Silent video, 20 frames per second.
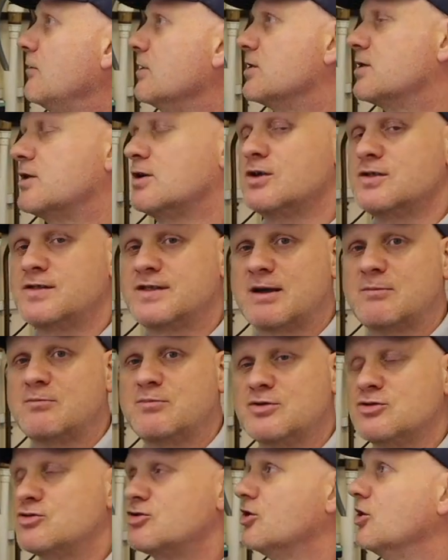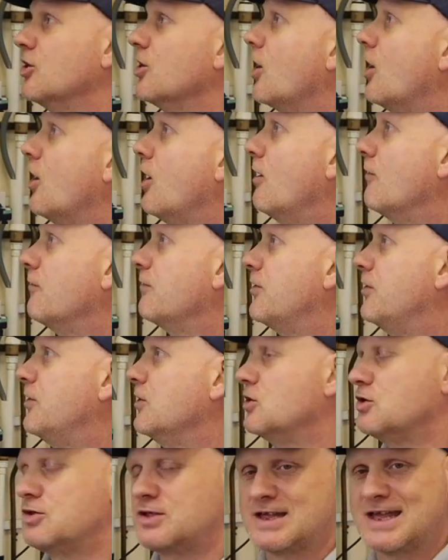a return temperature of
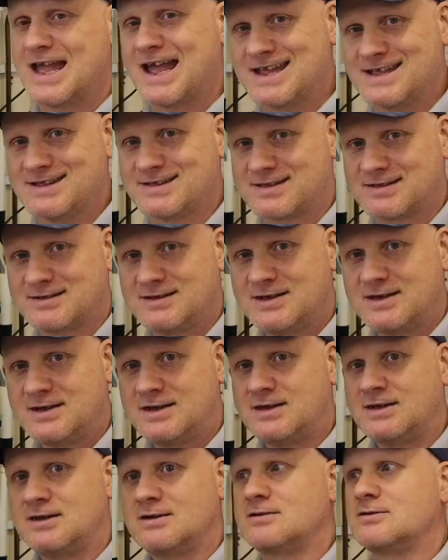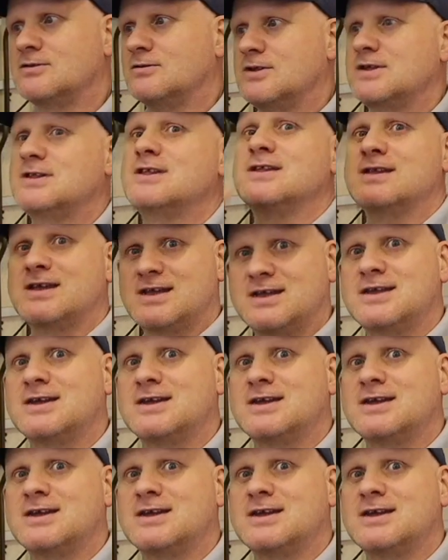38. So this is